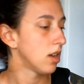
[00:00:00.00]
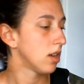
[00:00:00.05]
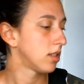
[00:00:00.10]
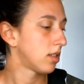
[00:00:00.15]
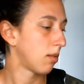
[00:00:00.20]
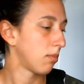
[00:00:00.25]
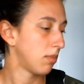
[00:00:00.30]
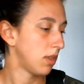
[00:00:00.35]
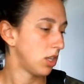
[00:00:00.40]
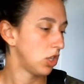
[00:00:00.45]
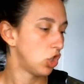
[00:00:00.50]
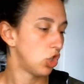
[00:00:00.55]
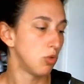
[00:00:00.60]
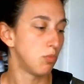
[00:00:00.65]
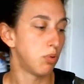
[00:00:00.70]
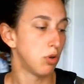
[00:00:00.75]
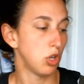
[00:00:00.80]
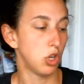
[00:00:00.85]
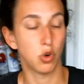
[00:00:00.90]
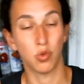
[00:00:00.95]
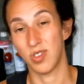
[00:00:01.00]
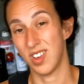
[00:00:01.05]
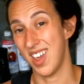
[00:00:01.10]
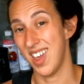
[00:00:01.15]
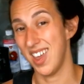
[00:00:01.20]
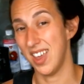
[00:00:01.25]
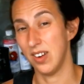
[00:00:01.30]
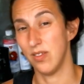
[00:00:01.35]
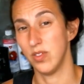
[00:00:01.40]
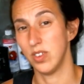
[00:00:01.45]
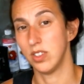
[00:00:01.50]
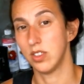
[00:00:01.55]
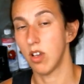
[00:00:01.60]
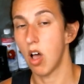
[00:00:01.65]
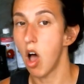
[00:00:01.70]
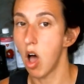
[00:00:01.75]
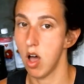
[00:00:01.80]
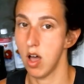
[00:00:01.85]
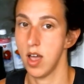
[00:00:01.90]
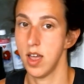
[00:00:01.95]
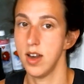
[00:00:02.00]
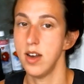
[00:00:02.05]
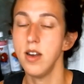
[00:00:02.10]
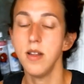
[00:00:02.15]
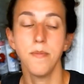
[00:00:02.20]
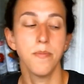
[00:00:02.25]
something to put your canvas on.